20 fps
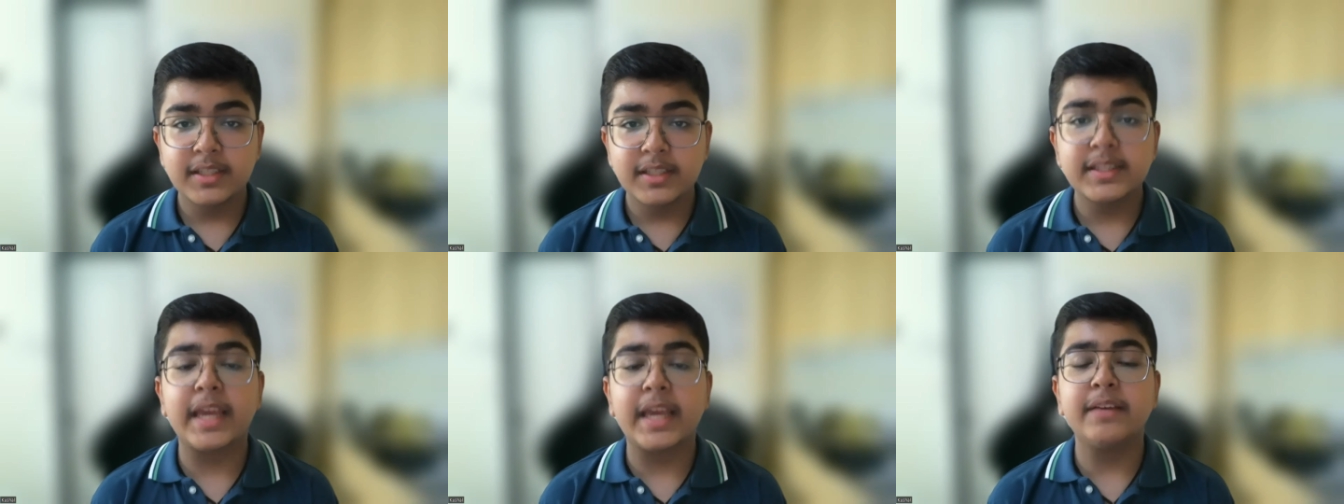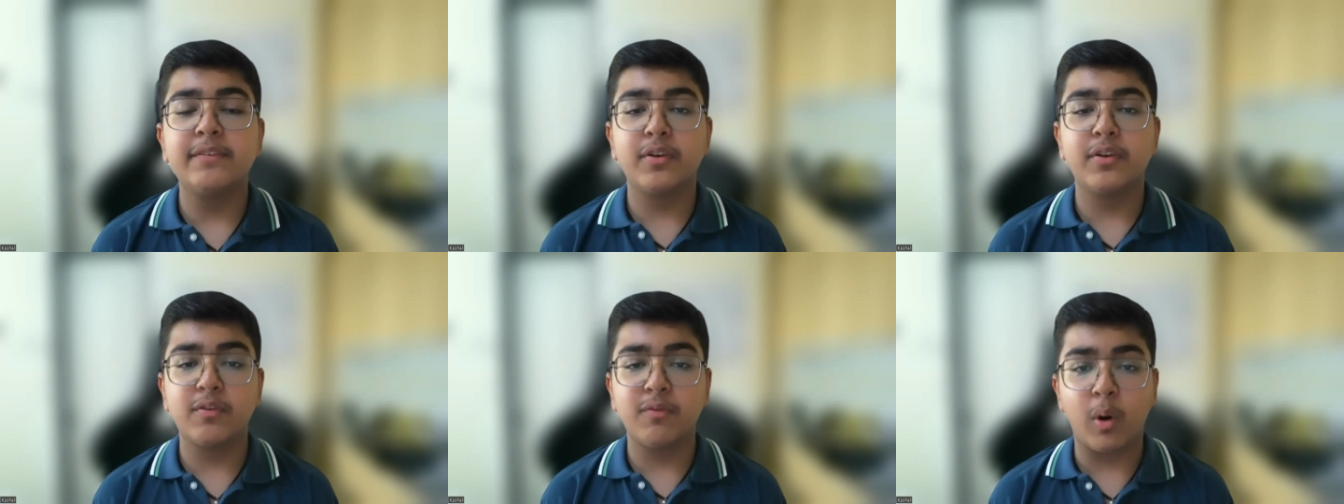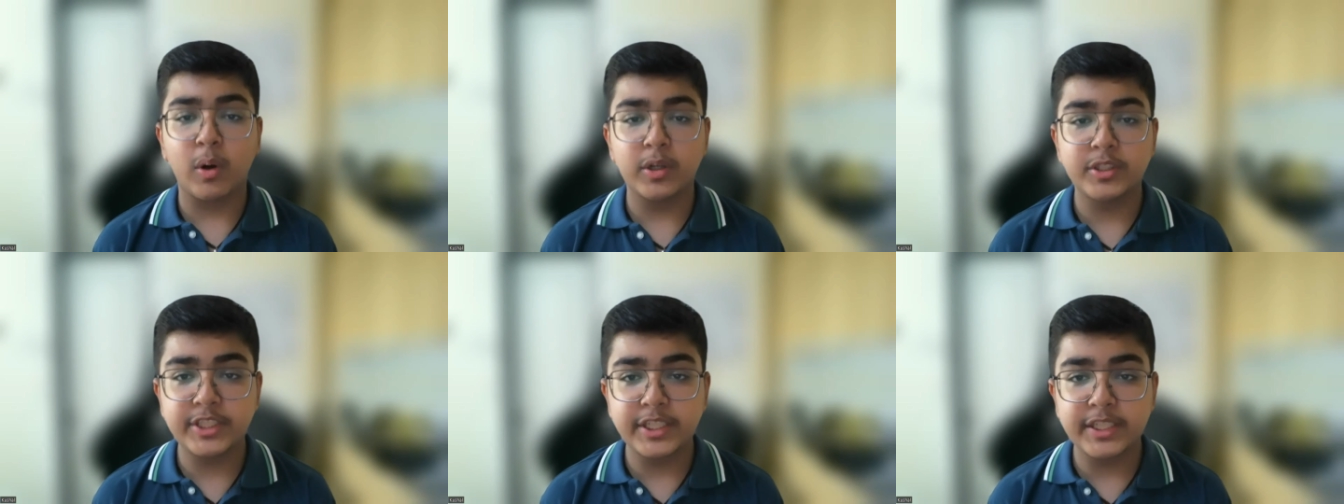Thank you for
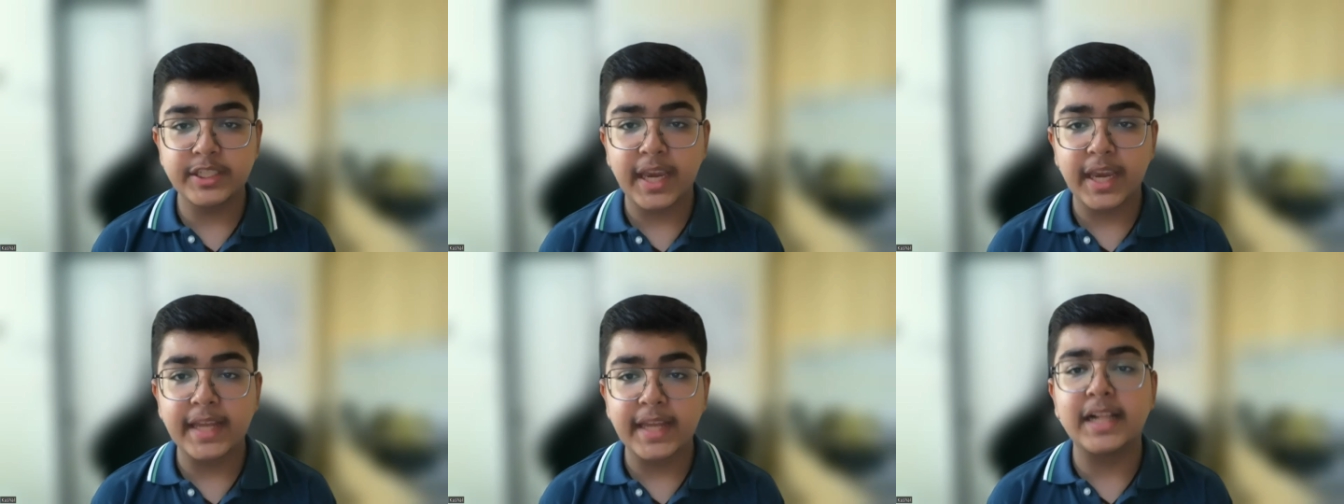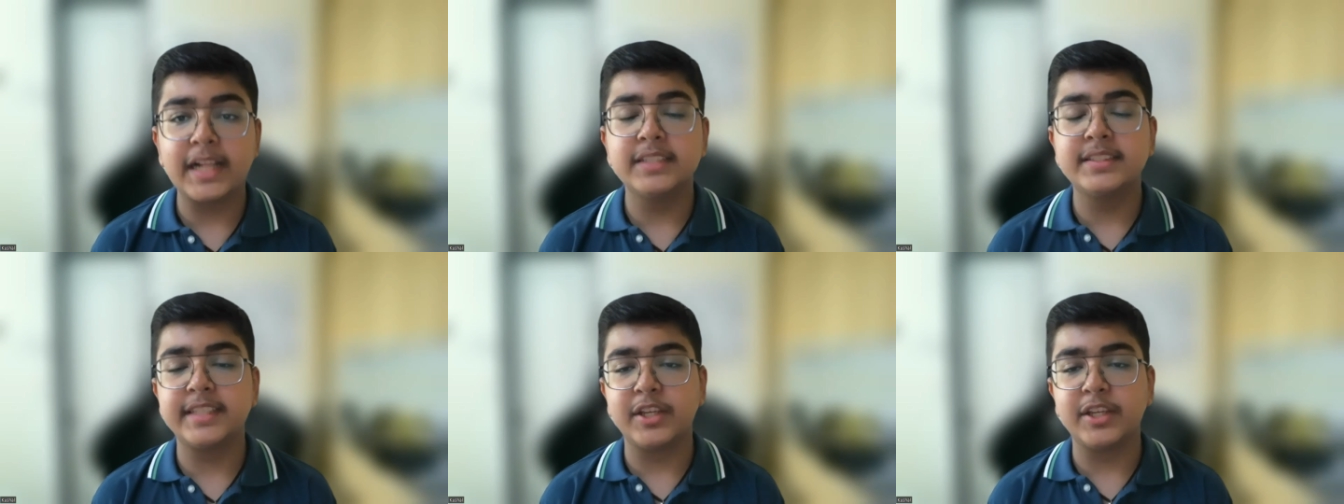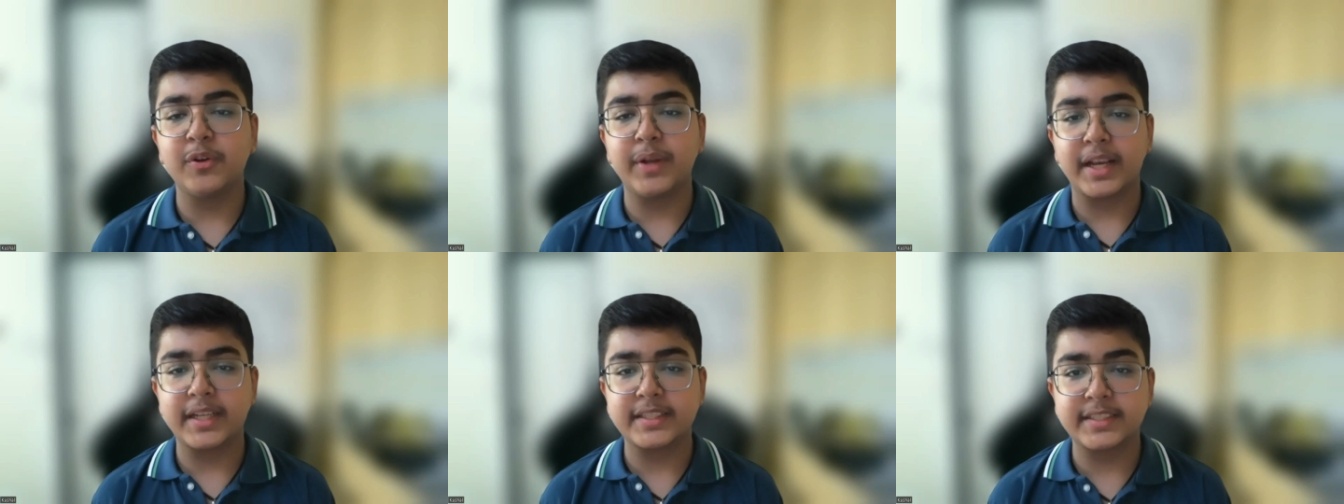watching and I'll see
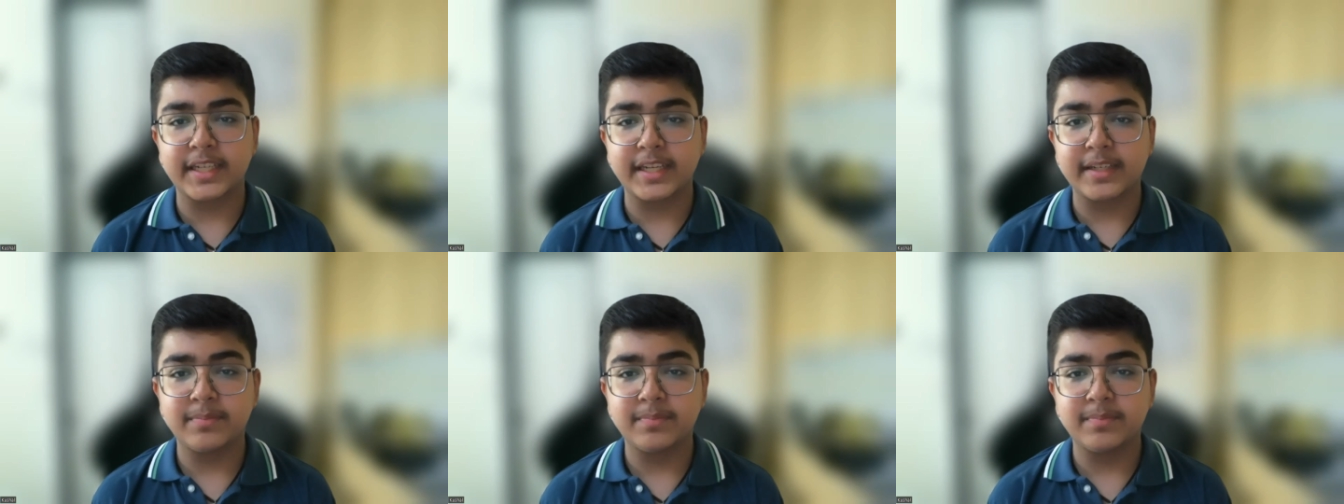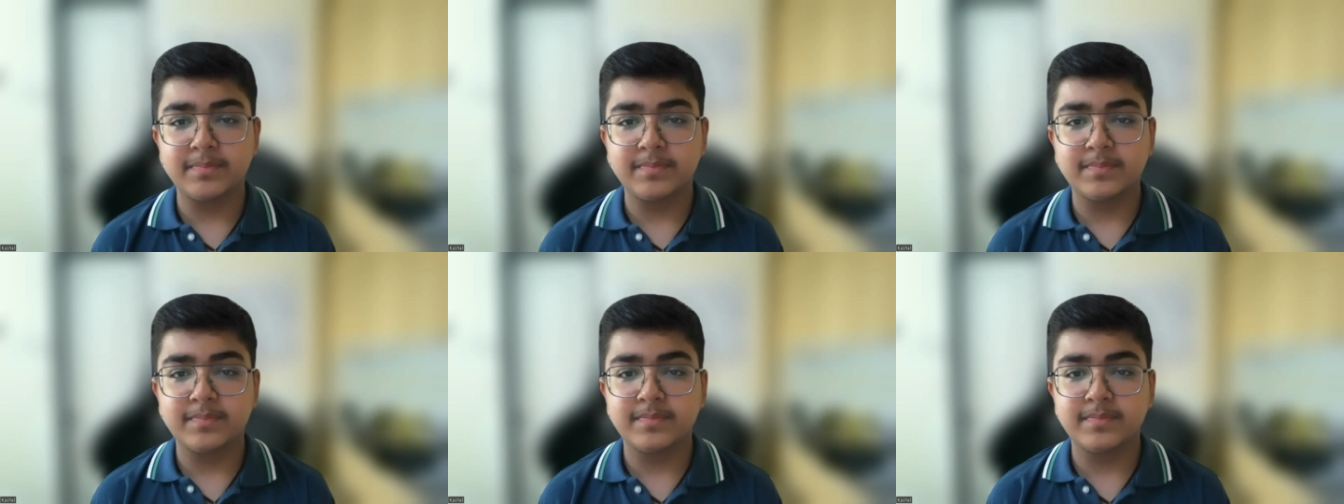you next time.